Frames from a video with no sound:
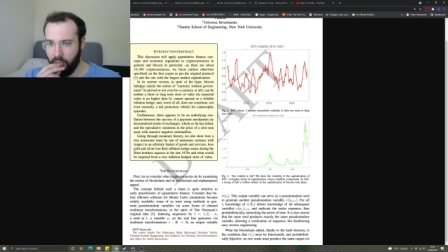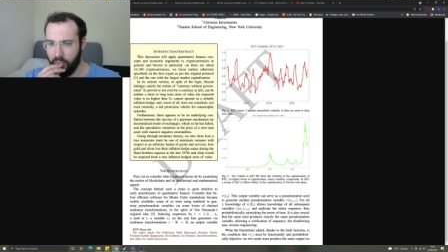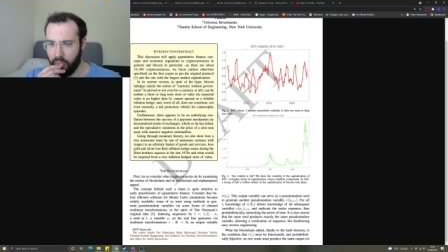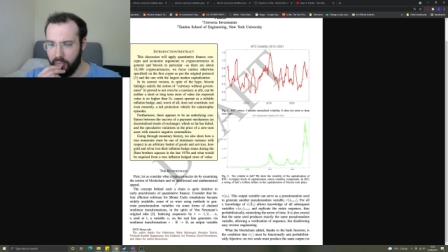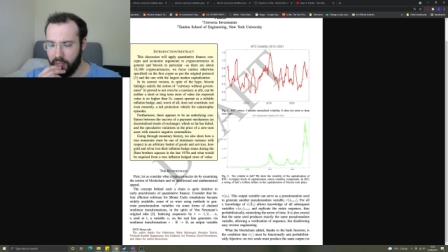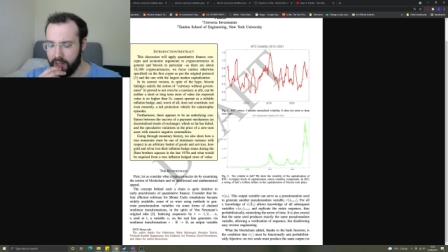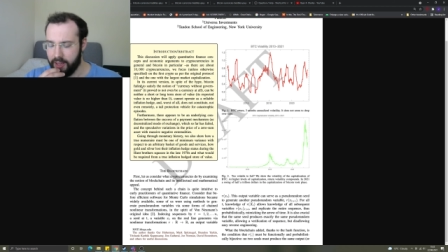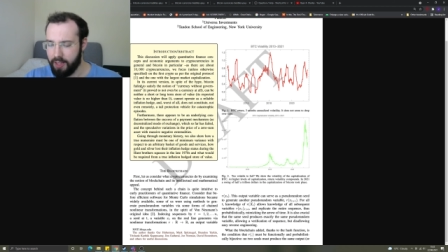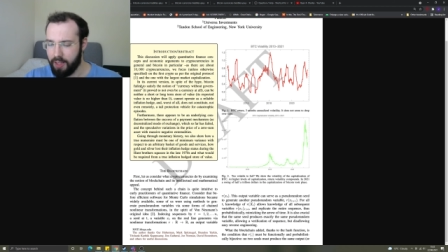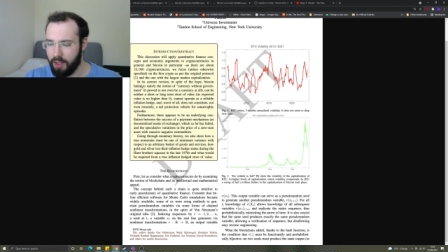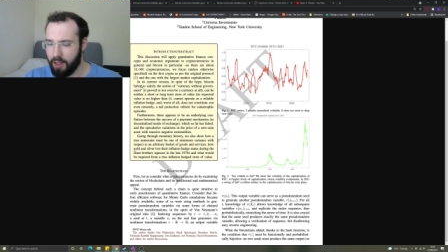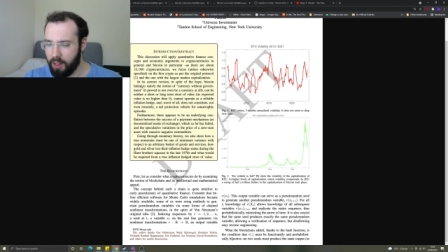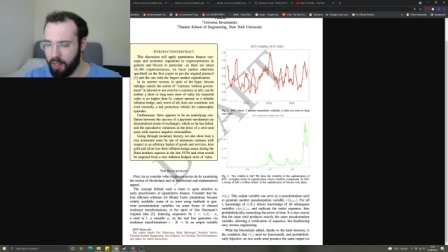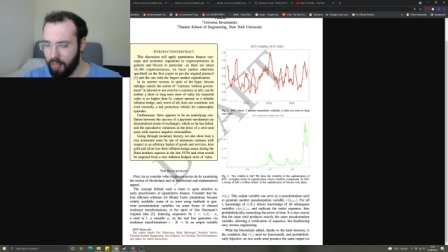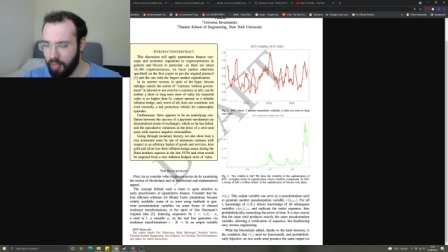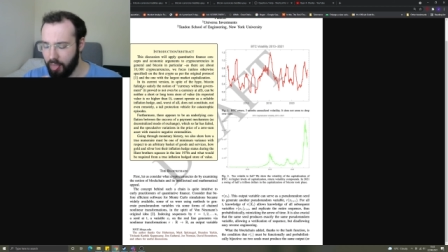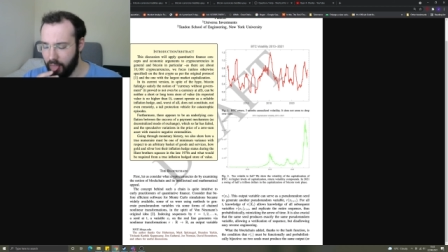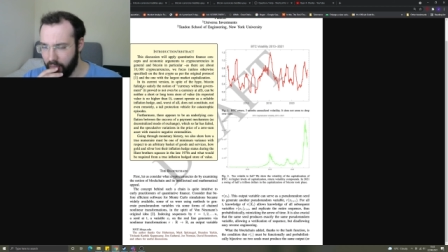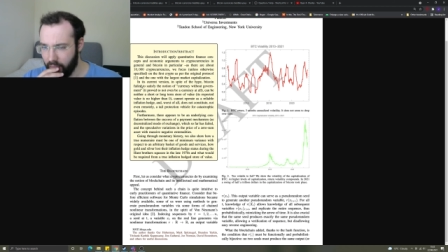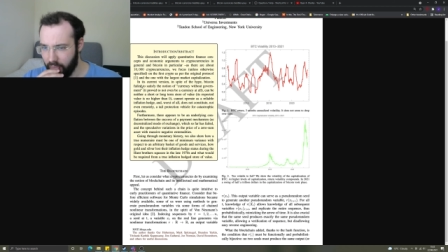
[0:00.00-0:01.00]
the,
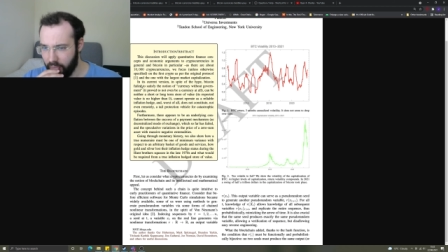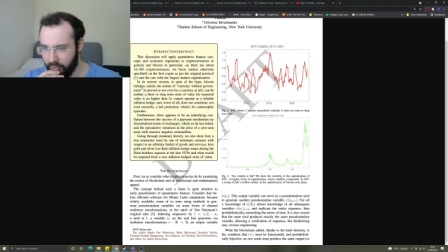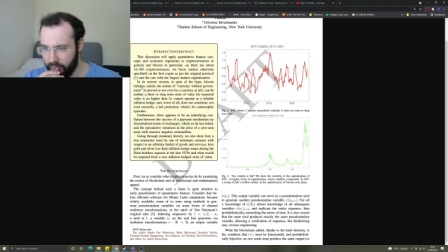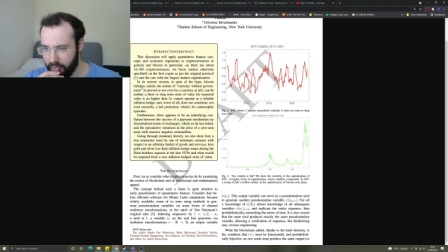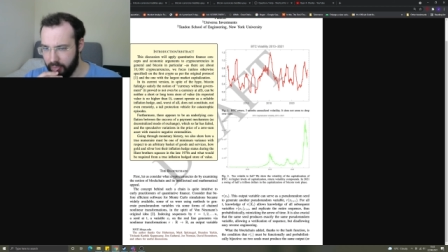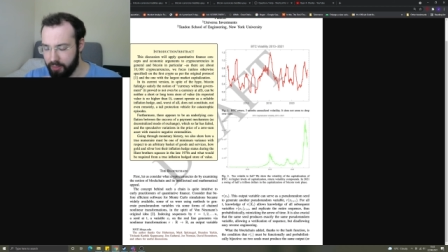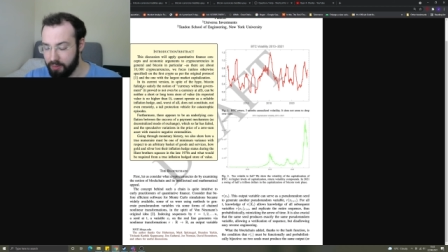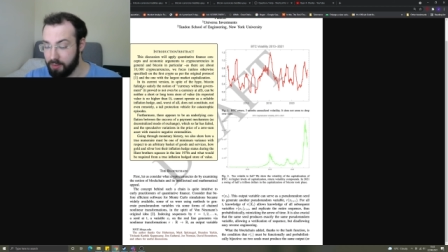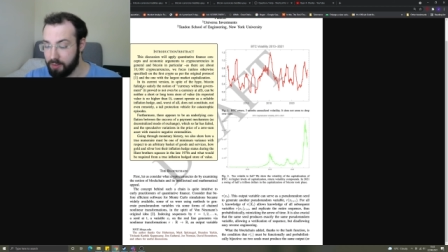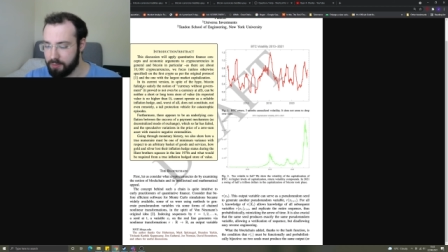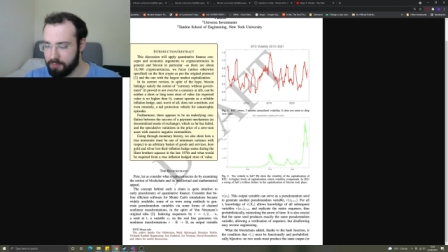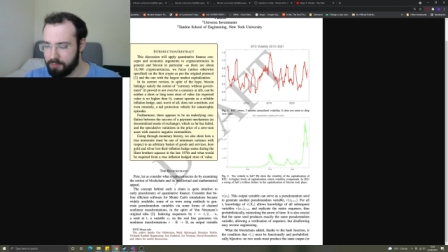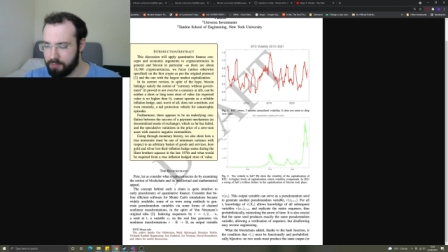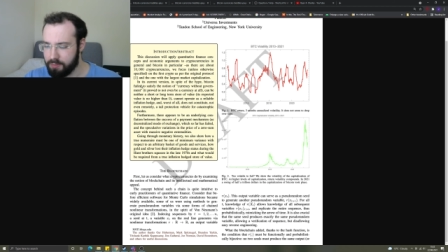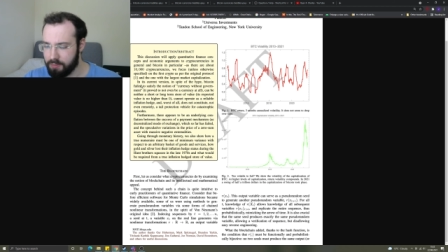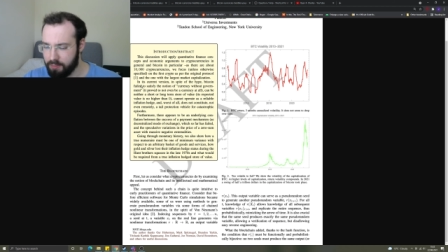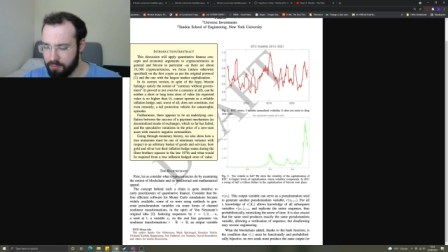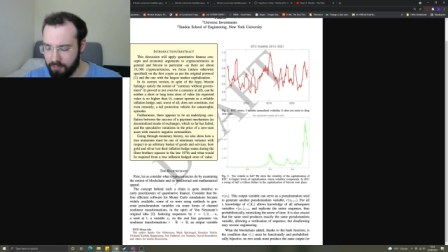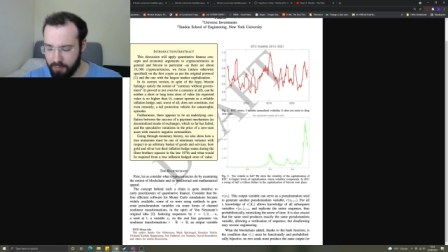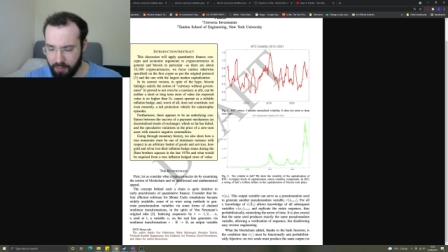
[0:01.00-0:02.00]
well,
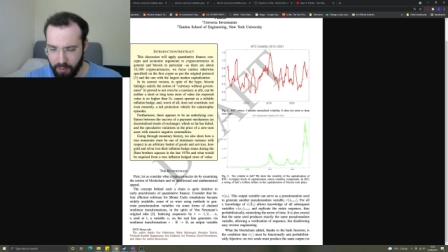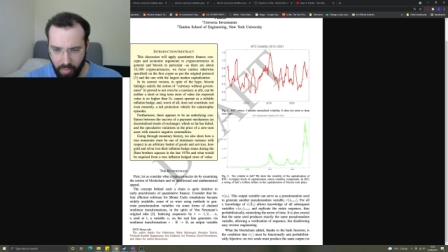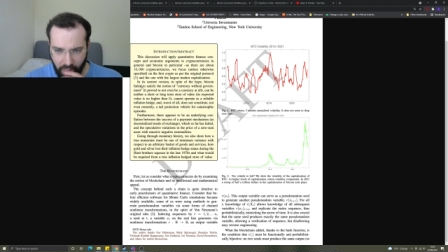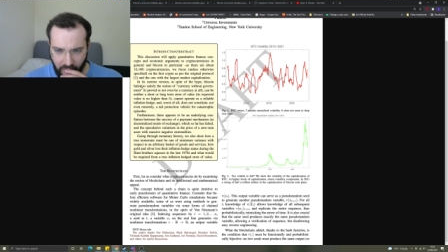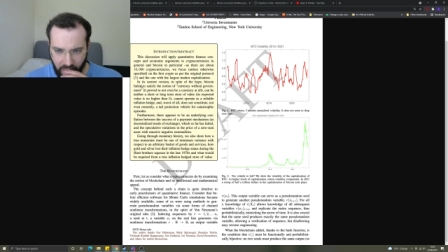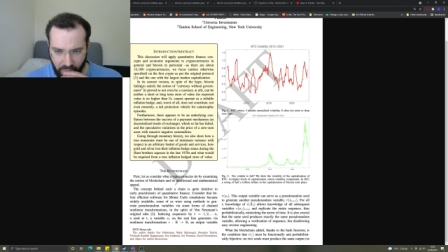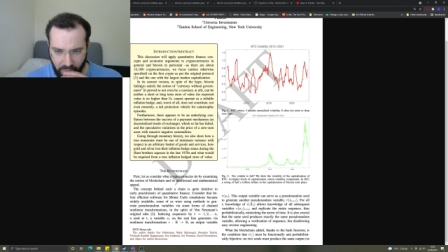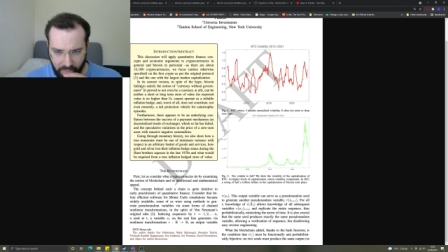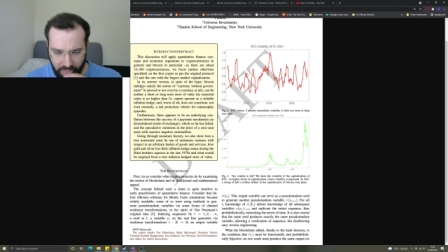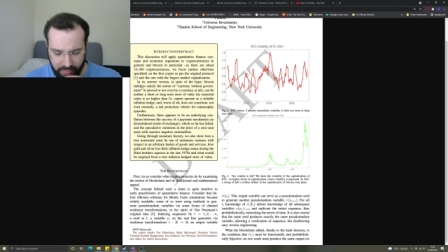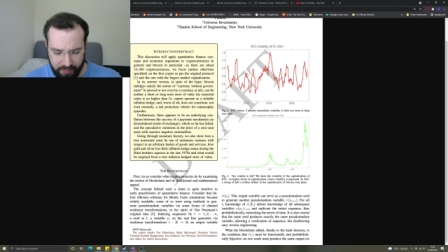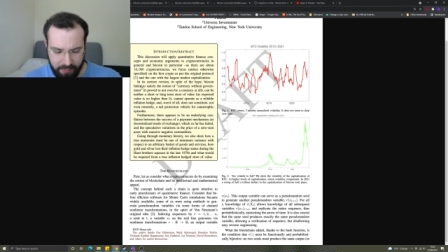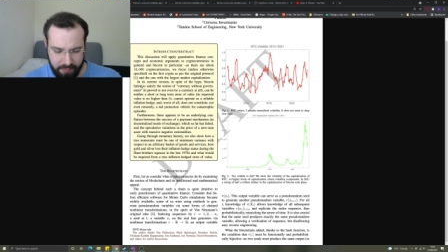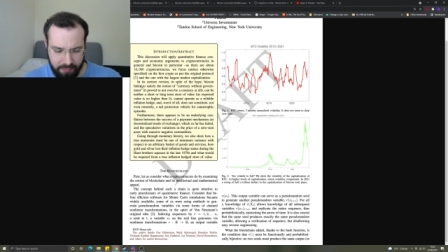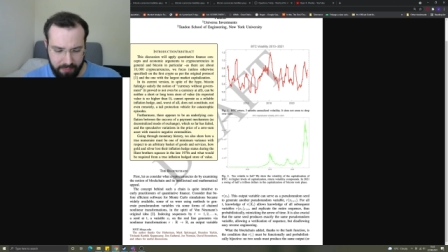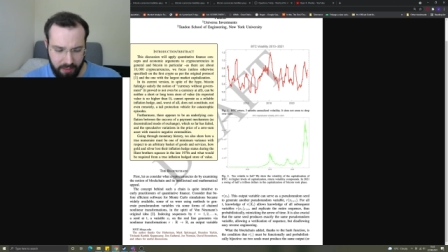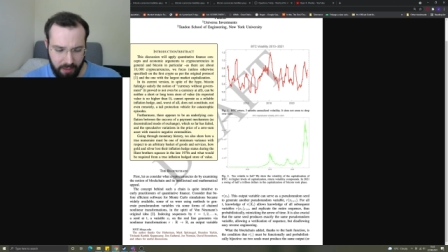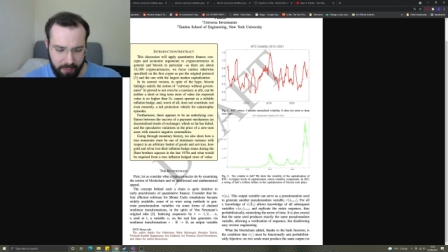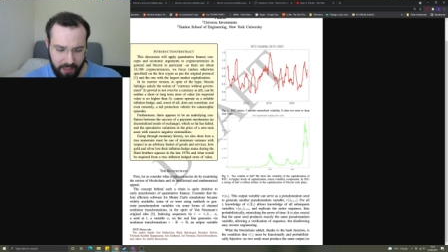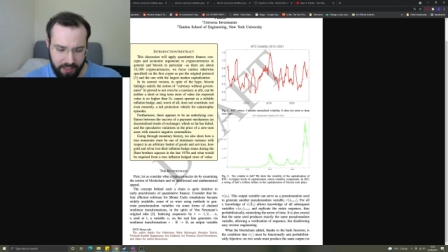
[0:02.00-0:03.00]

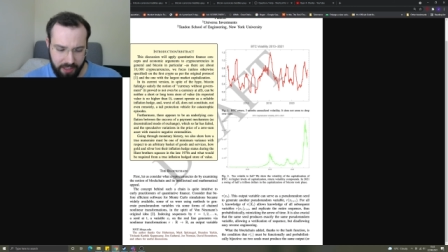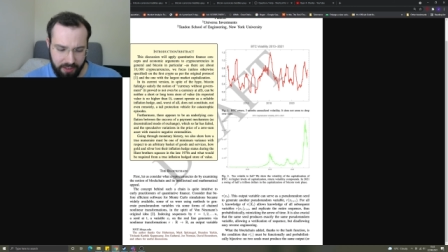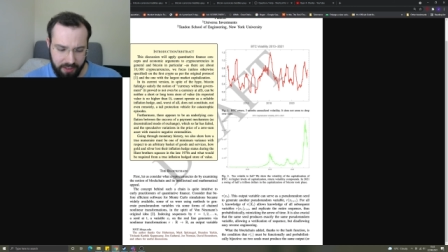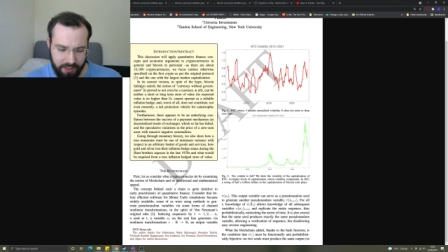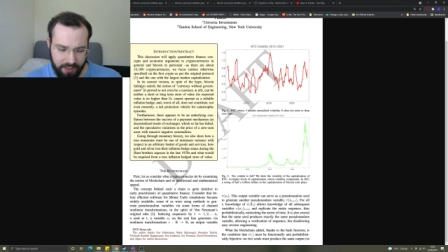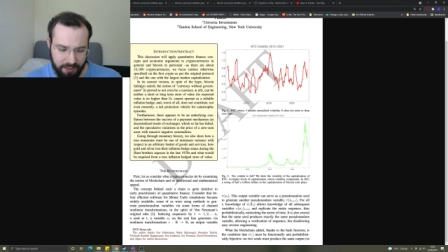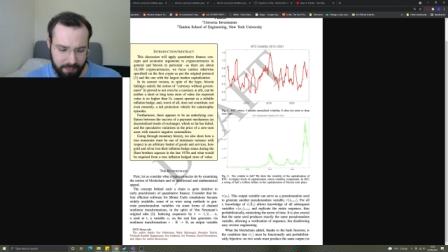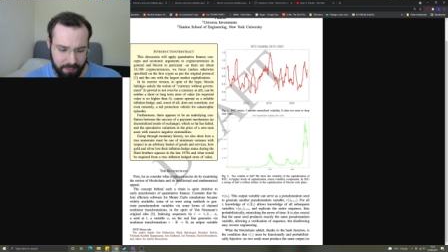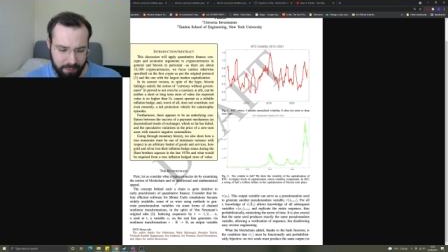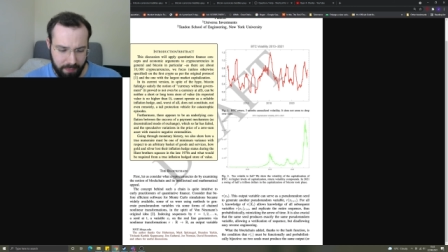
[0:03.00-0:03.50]
oh my goodness.